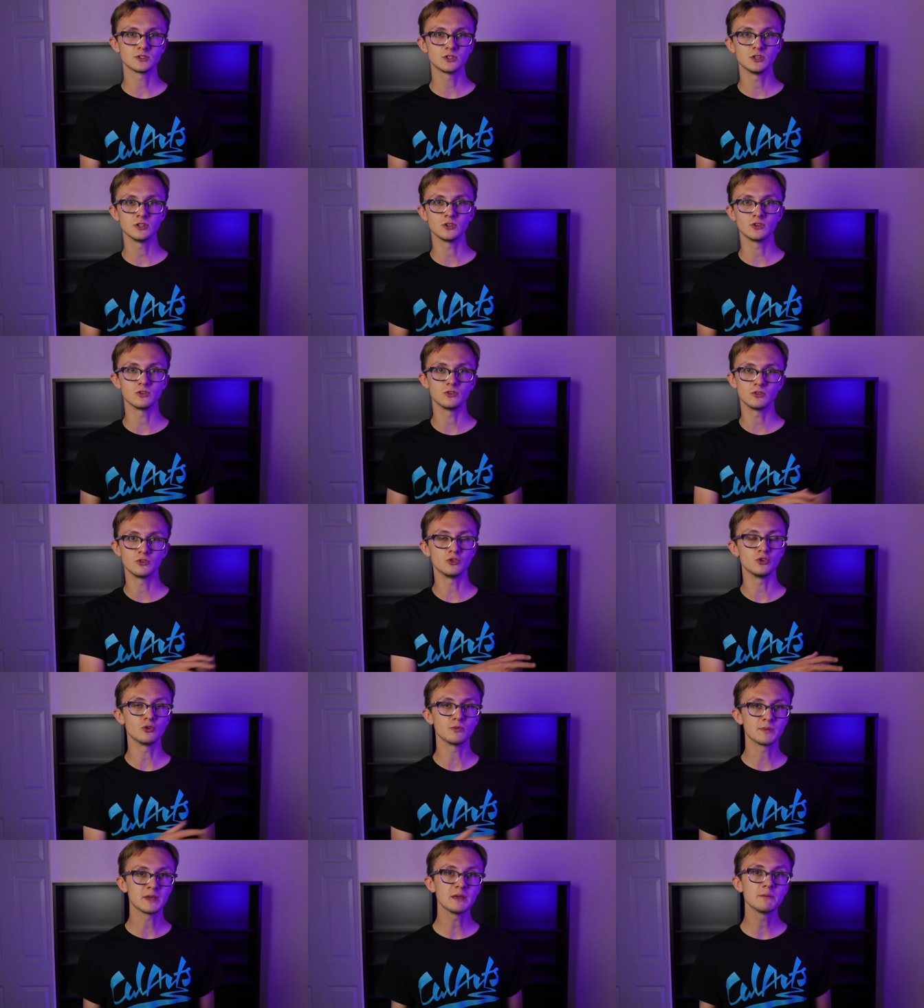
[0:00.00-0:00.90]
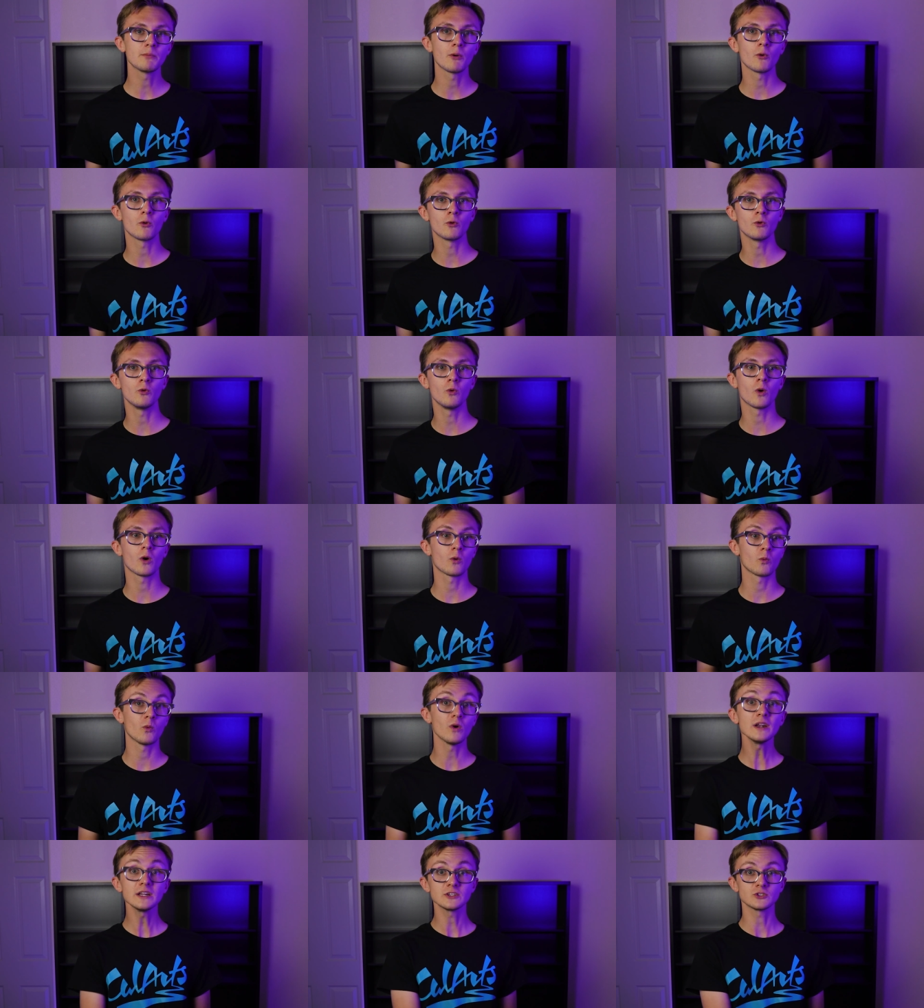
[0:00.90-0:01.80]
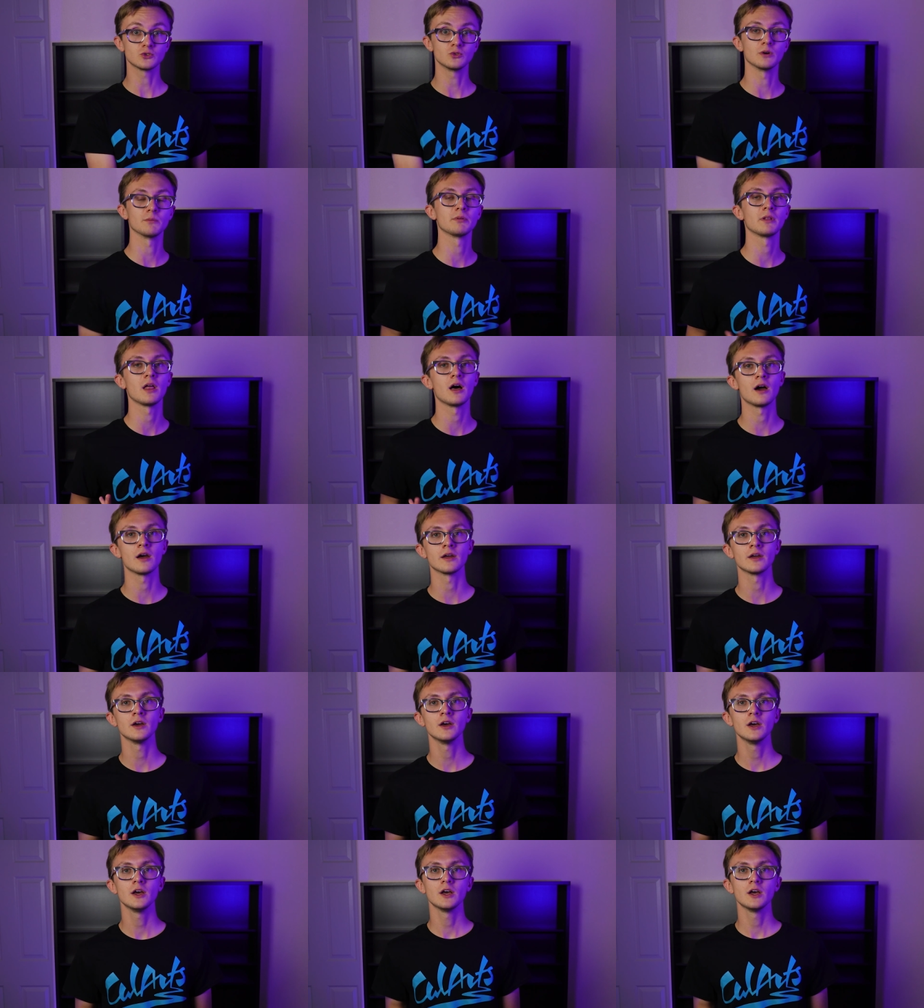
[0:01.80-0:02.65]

to new people who are wanting to apply